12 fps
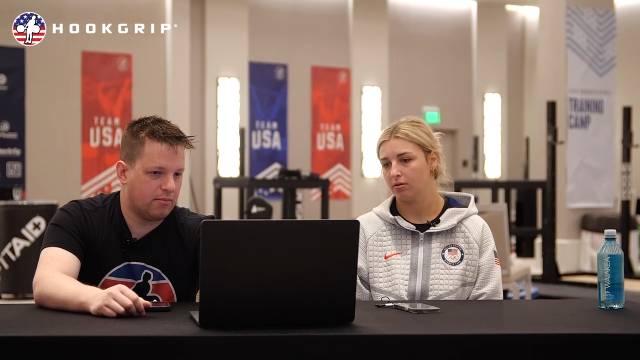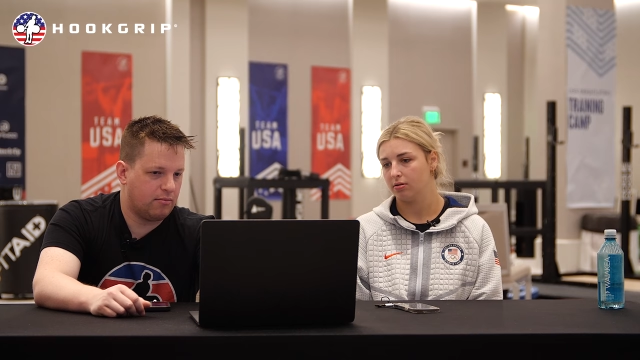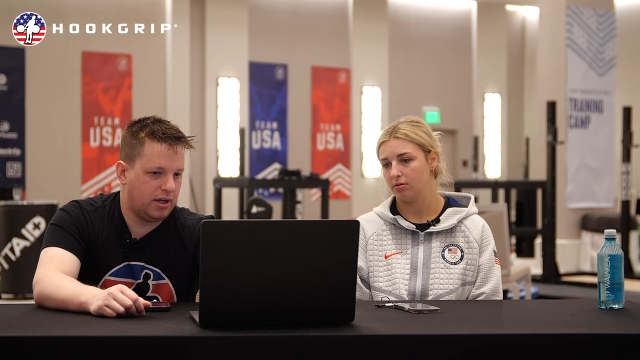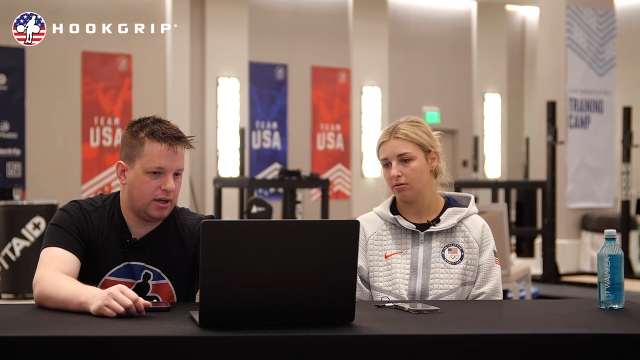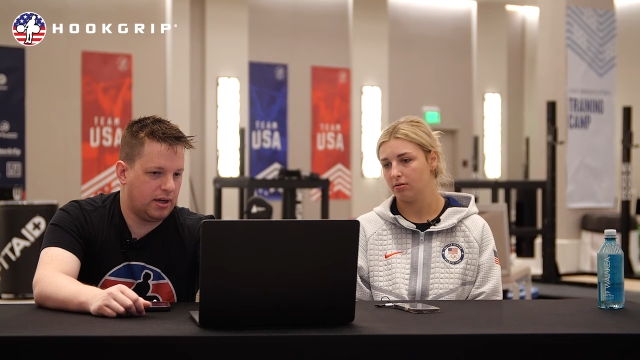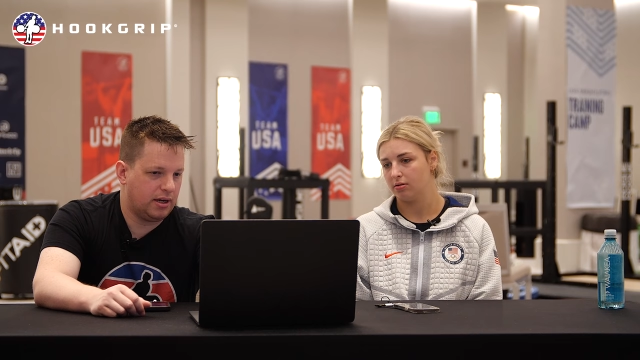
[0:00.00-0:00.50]

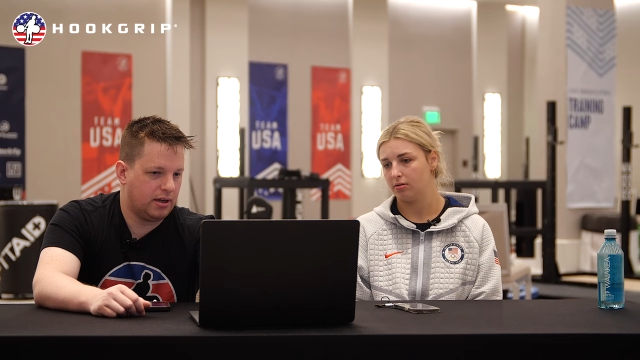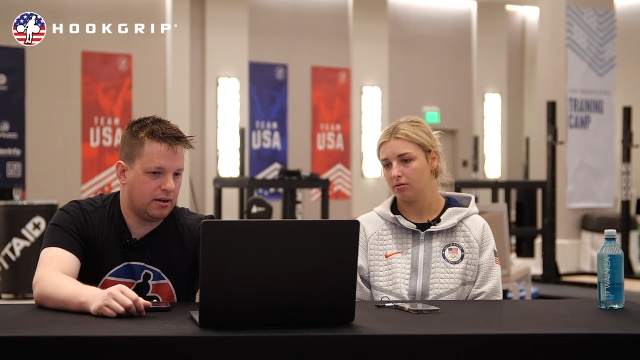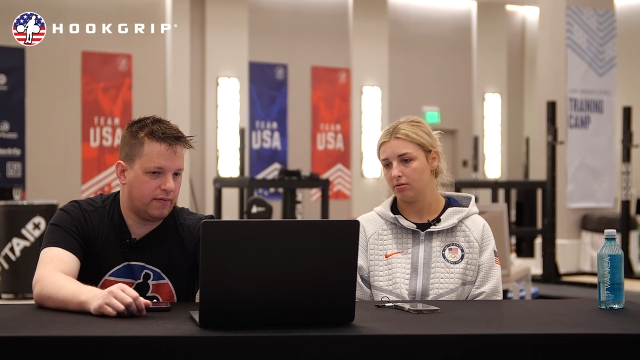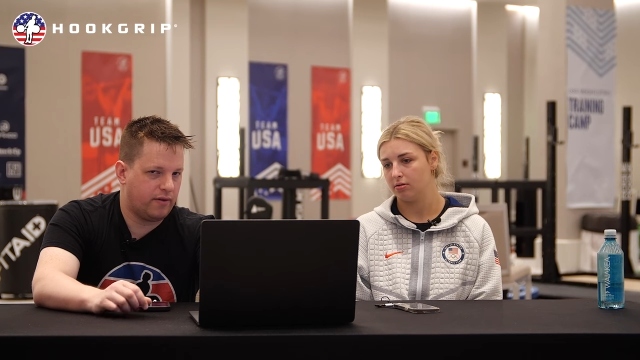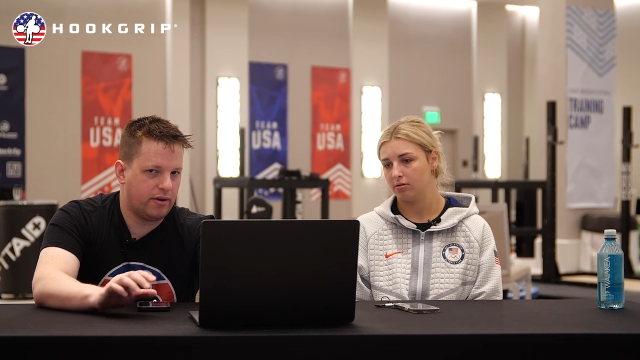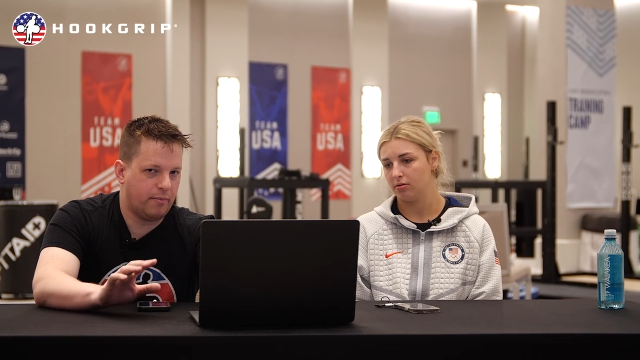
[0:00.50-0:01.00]
Speaker 1: competing
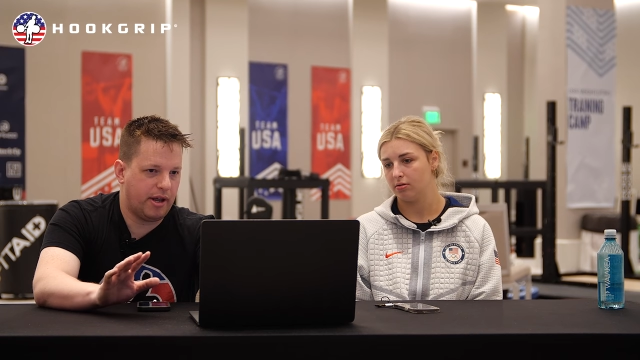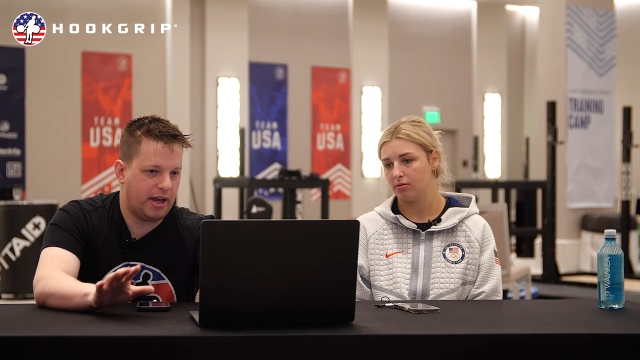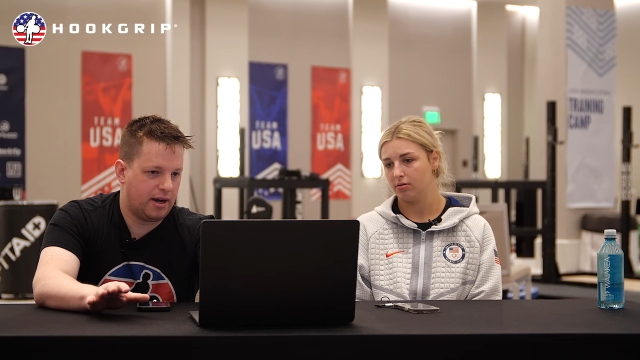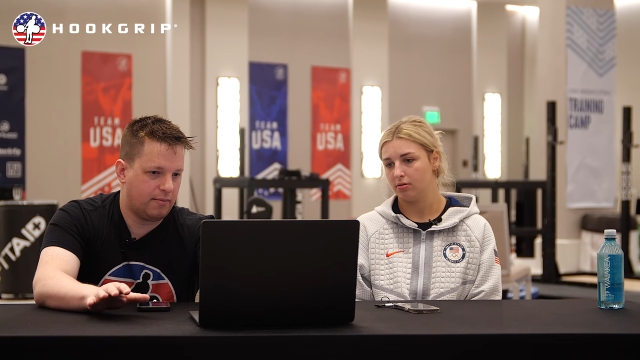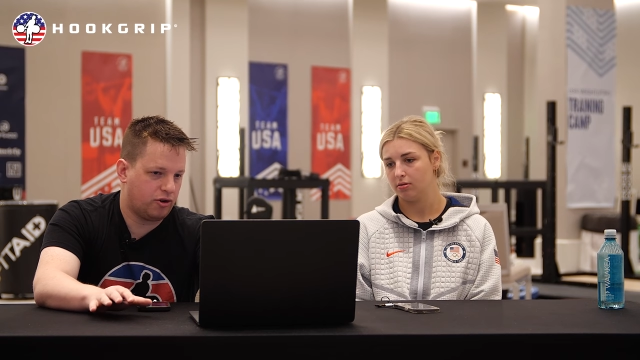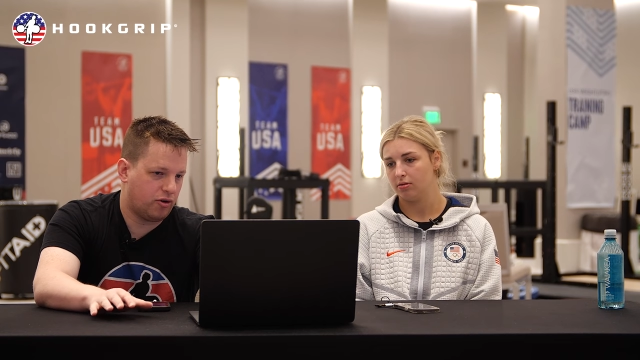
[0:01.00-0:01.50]
for the Pan
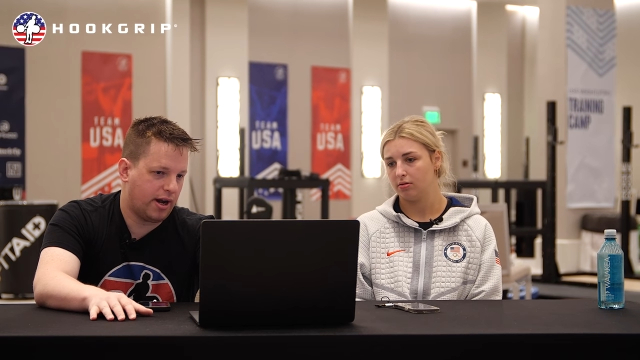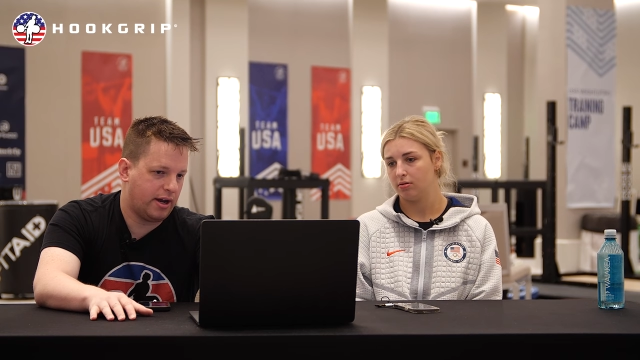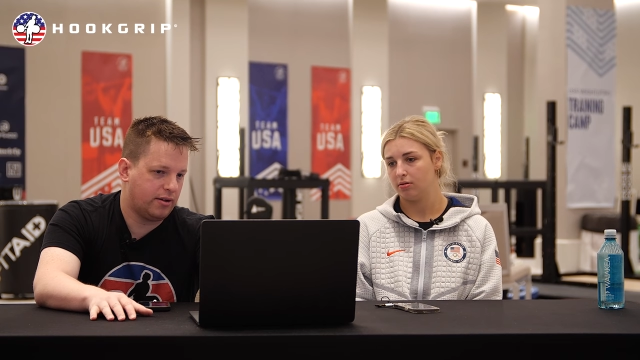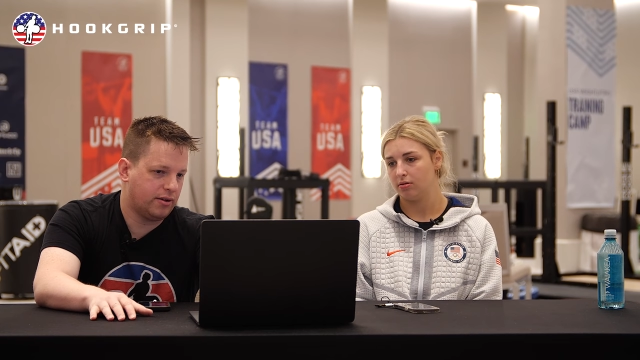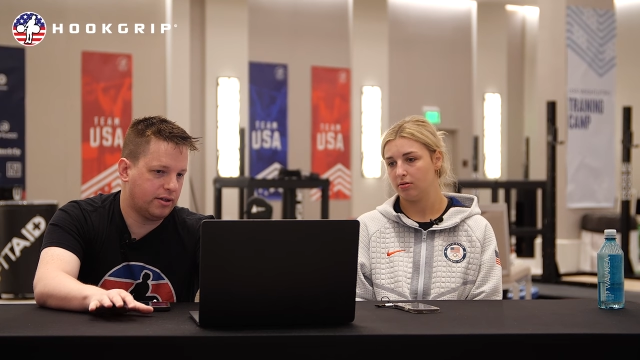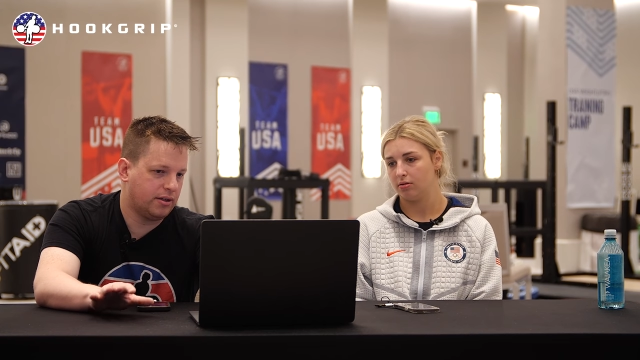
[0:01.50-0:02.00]
Am
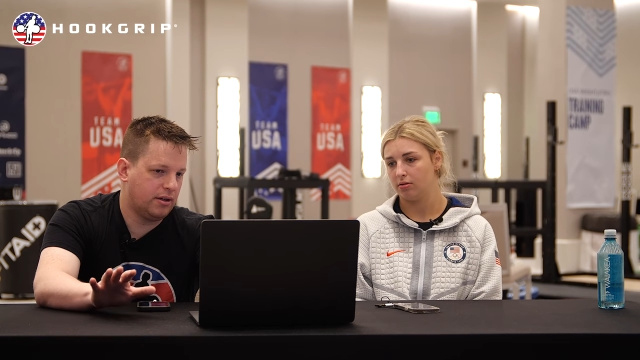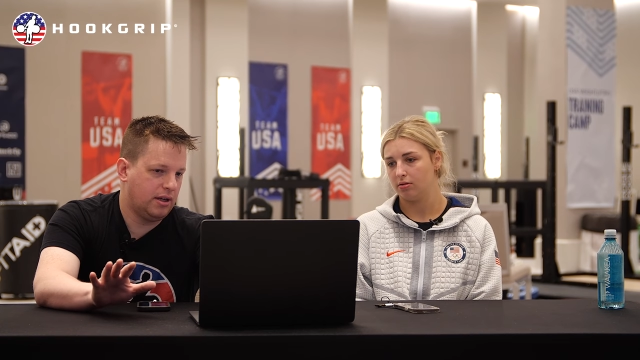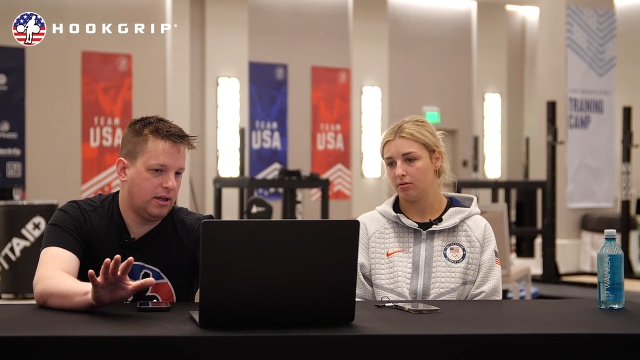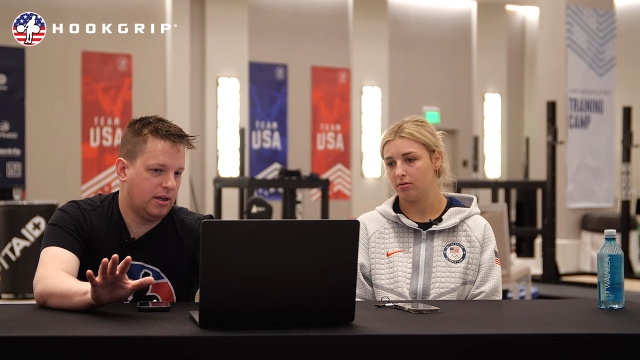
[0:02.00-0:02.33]
Trials,